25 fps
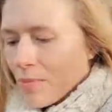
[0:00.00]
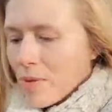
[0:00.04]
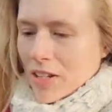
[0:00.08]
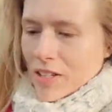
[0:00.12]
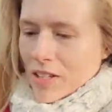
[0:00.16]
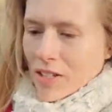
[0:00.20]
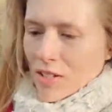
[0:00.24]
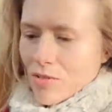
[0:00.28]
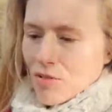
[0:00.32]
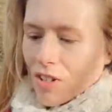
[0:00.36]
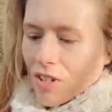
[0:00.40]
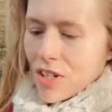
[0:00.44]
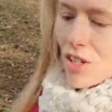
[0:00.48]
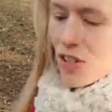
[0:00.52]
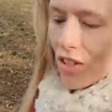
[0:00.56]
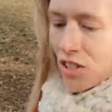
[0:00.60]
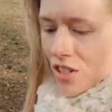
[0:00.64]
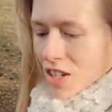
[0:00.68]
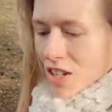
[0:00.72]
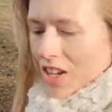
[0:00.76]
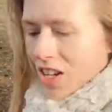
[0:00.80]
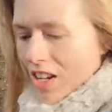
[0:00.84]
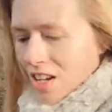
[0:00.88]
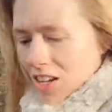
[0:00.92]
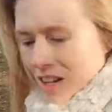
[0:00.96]
makes a really
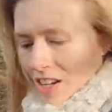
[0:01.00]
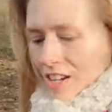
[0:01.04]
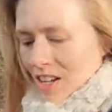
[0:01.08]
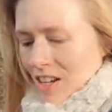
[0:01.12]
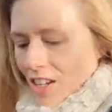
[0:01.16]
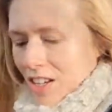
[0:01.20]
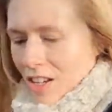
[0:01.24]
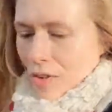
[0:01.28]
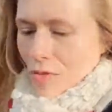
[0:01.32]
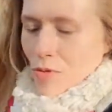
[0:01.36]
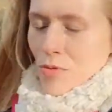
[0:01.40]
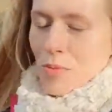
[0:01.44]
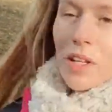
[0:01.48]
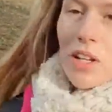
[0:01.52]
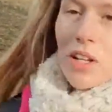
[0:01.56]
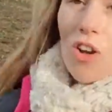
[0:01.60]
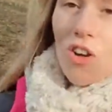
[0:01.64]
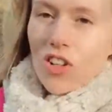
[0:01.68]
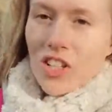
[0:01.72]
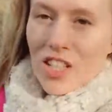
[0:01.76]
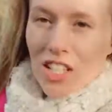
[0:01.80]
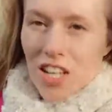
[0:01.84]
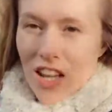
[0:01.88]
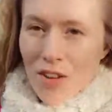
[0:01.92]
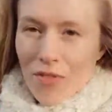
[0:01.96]
good, gives me an
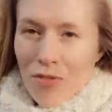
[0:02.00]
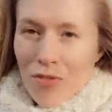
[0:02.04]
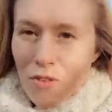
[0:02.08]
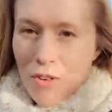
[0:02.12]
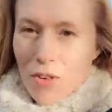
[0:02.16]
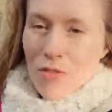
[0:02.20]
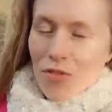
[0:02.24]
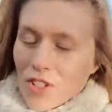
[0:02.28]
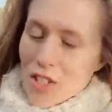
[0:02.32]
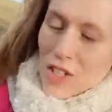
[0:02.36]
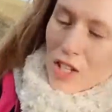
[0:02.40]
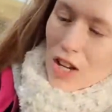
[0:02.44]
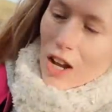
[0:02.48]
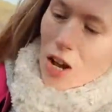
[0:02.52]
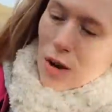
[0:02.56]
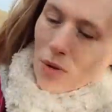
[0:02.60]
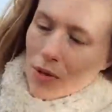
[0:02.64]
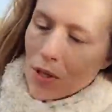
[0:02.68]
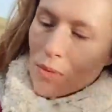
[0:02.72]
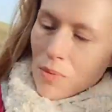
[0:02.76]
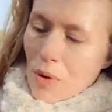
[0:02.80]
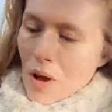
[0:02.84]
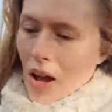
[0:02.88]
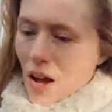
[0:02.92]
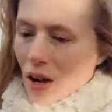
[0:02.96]
idea for a video
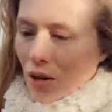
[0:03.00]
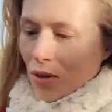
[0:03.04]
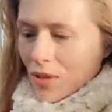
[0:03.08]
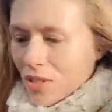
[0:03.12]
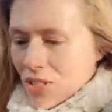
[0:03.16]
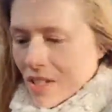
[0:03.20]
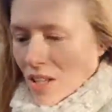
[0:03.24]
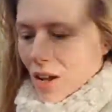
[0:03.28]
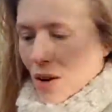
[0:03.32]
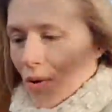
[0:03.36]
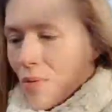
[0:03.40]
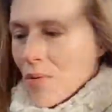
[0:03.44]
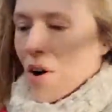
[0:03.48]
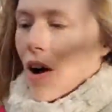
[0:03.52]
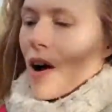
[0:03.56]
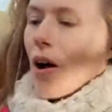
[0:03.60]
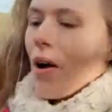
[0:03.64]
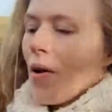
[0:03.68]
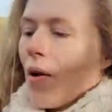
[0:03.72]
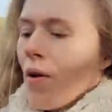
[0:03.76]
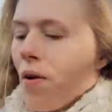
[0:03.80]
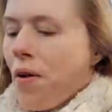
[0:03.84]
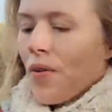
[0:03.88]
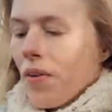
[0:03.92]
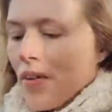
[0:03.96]
as well.
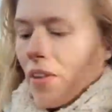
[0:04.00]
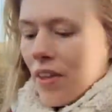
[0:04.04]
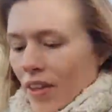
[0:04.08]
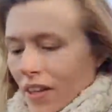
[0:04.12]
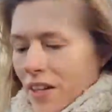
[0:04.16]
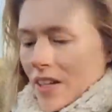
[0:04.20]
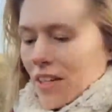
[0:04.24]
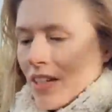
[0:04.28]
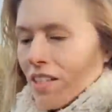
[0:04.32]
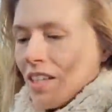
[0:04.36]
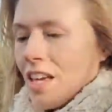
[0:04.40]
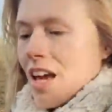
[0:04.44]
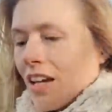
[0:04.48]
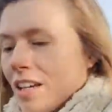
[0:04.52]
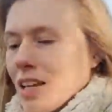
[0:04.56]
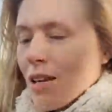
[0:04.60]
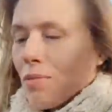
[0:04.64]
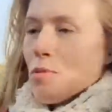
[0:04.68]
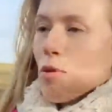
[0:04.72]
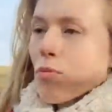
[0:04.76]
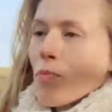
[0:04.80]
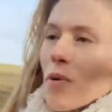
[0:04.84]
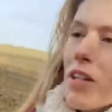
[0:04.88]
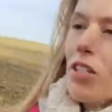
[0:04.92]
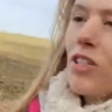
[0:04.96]
So yeah,
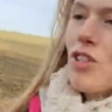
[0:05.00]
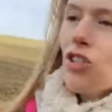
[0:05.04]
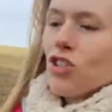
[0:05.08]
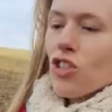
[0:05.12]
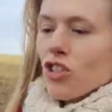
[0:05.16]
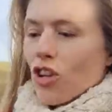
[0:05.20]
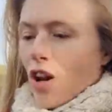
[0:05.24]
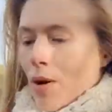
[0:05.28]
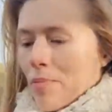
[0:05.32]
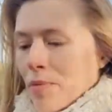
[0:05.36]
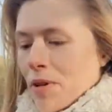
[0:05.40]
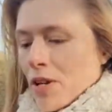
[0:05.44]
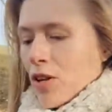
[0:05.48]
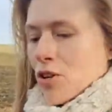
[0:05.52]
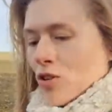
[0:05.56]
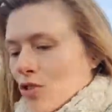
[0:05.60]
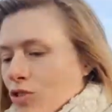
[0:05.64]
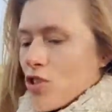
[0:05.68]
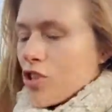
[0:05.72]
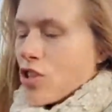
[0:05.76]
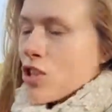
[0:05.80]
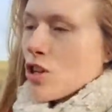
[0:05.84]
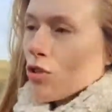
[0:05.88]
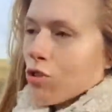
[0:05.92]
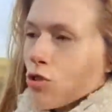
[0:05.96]
keep your messages coming in
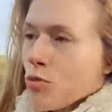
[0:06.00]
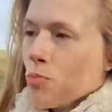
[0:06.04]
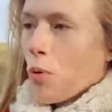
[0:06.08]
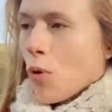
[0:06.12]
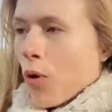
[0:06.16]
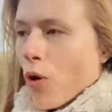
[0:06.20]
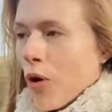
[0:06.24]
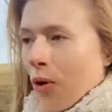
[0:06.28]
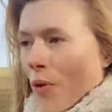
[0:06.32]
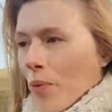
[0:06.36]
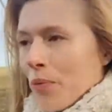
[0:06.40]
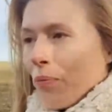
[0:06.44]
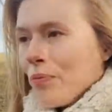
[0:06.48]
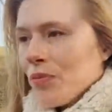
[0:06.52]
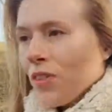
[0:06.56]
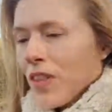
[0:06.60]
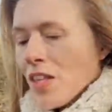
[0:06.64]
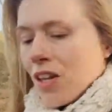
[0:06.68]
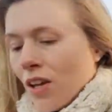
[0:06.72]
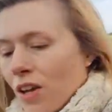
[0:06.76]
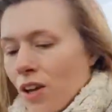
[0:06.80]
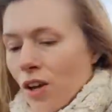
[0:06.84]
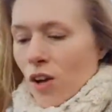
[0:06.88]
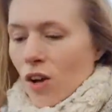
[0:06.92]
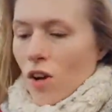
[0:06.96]
on So Spoilt
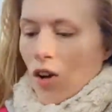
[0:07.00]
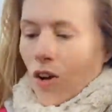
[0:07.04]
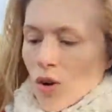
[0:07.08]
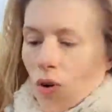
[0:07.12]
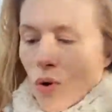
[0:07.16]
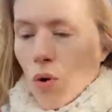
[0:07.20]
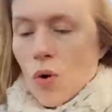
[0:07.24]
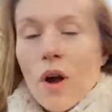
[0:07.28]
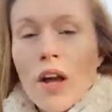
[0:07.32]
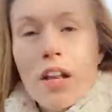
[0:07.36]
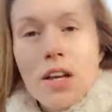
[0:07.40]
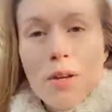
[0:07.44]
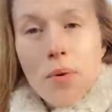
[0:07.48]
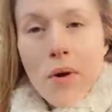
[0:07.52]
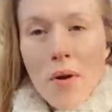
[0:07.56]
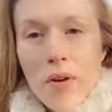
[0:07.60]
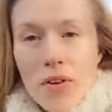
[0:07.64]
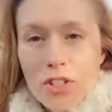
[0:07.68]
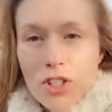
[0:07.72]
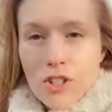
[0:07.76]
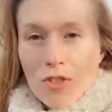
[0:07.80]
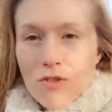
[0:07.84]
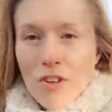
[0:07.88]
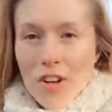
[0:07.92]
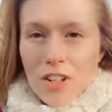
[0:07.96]
or anywhere
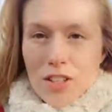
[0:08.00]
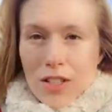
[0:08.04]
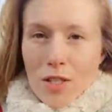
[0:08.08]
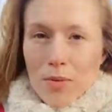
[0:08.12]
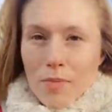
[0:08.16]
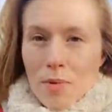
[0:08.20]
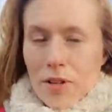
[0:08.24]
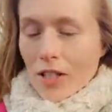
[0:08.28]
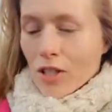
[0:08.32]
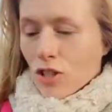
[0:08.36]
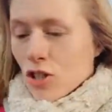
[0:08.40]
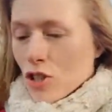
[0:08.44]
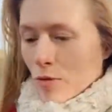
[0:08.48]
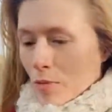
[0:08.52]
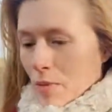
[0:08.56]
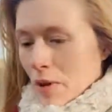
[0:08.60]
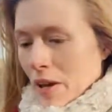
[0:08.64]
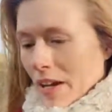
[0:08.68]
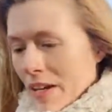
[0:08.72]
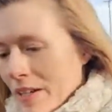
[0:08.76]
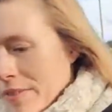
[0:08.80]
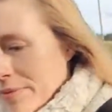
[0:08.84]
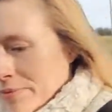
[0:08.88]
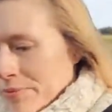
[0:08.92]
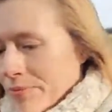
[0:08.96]
else you fancy messaging
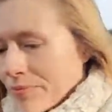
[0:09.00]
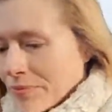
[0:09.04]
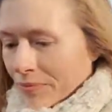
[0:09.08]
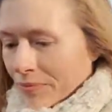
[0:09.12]
me.